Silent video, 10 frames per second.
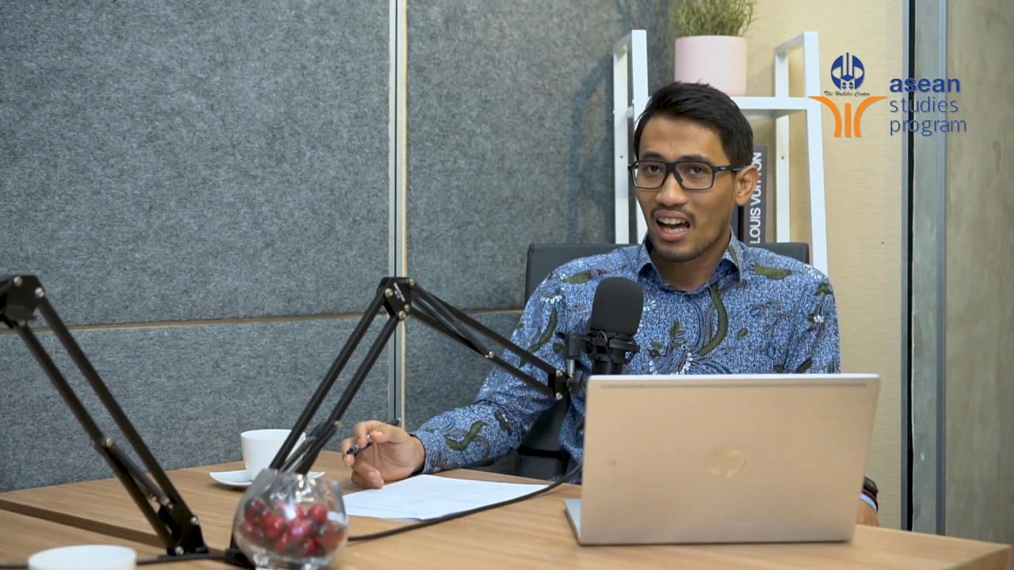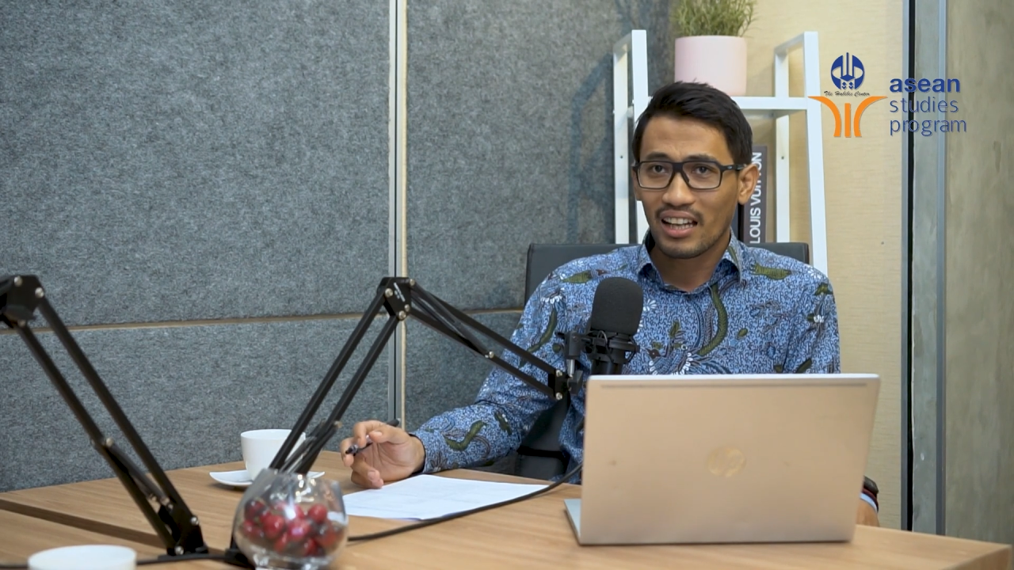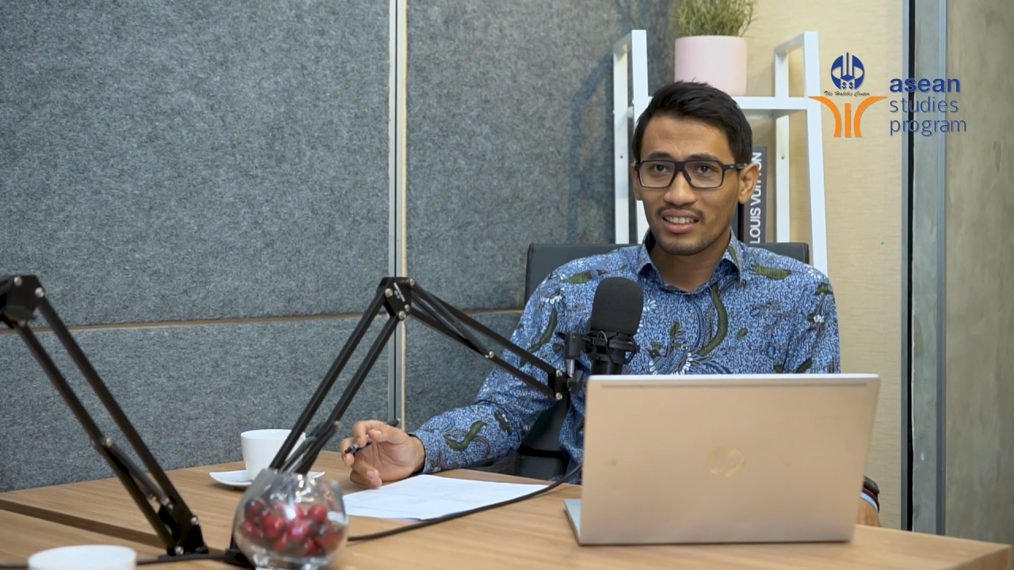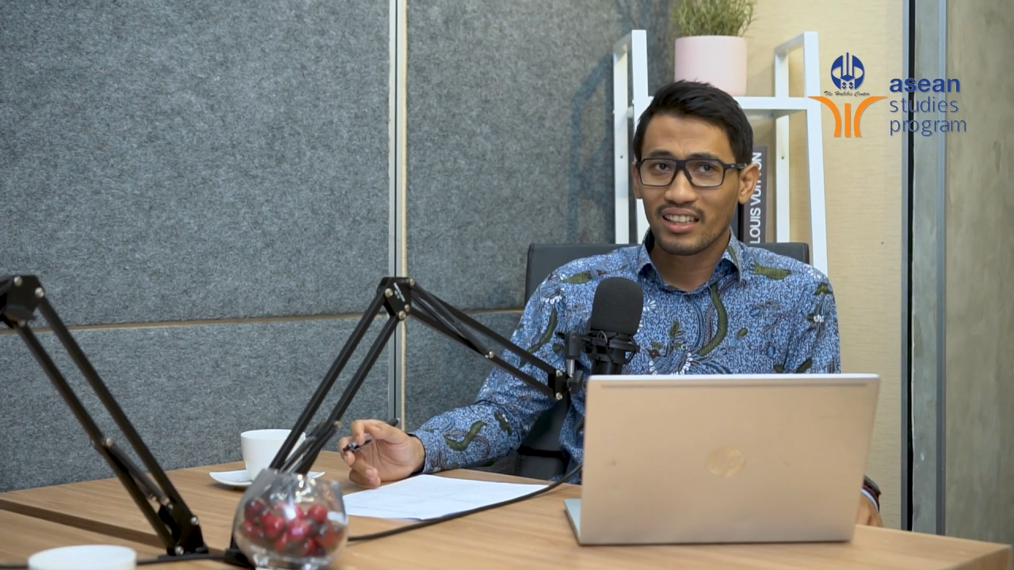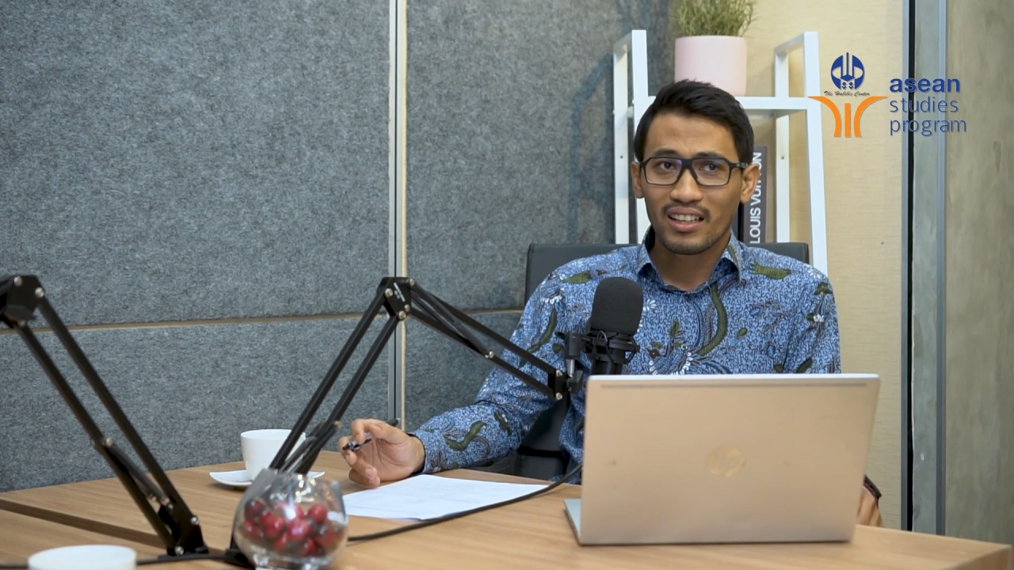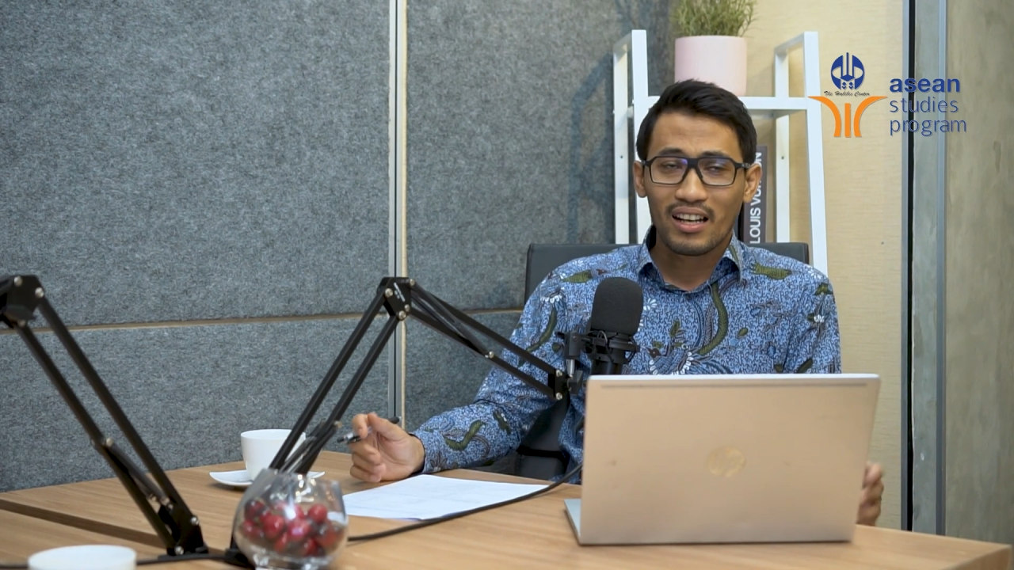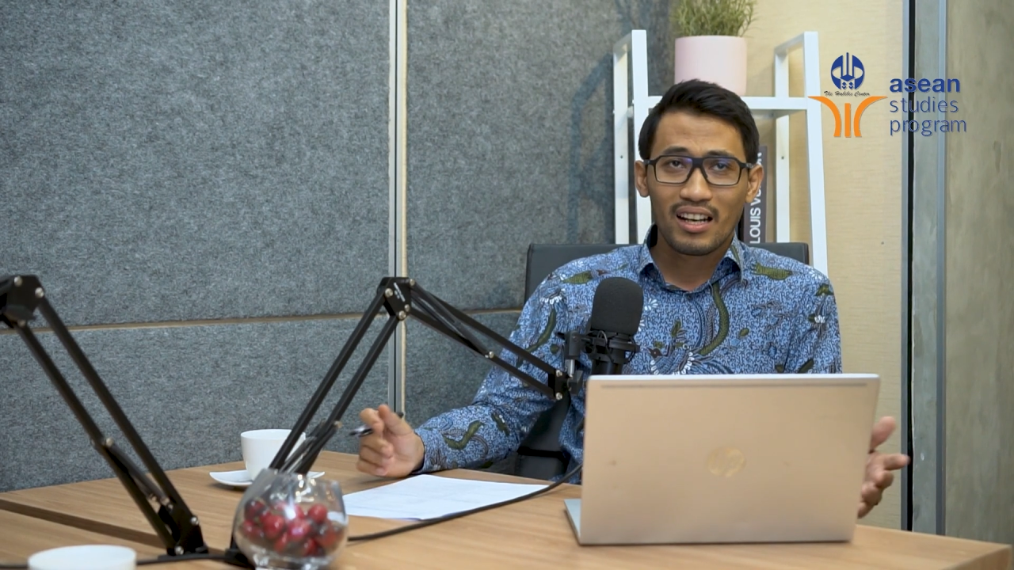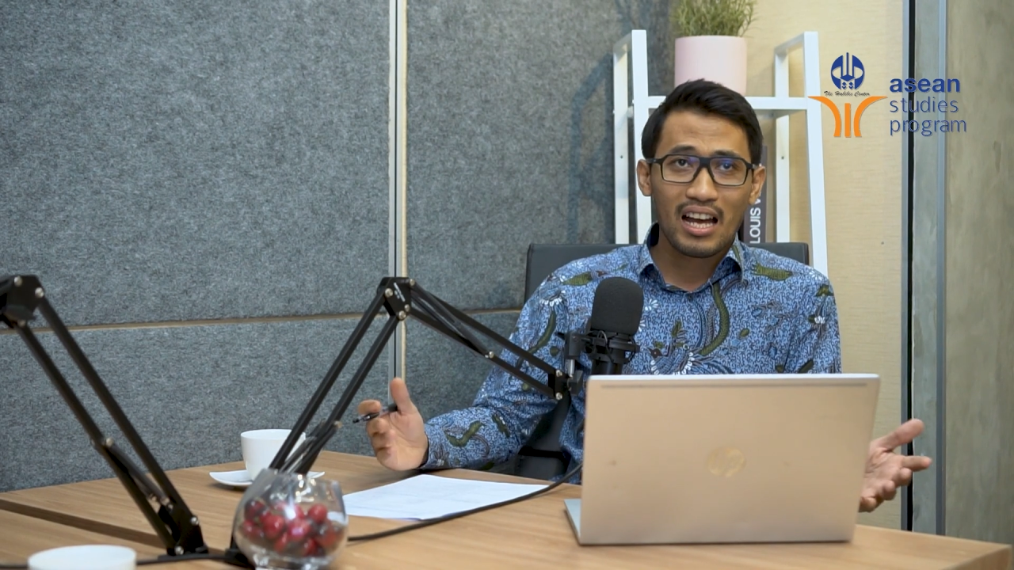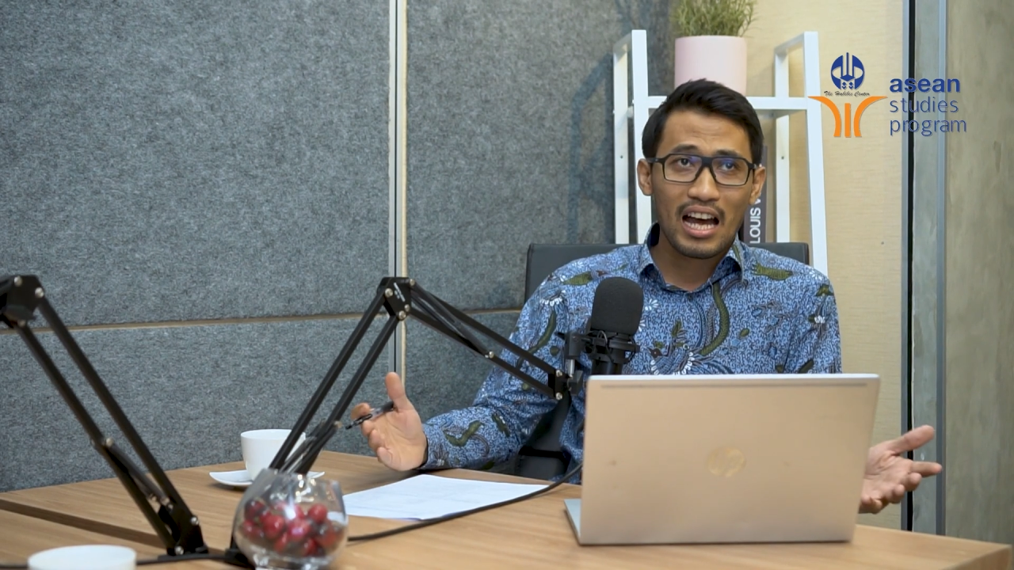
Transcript: I think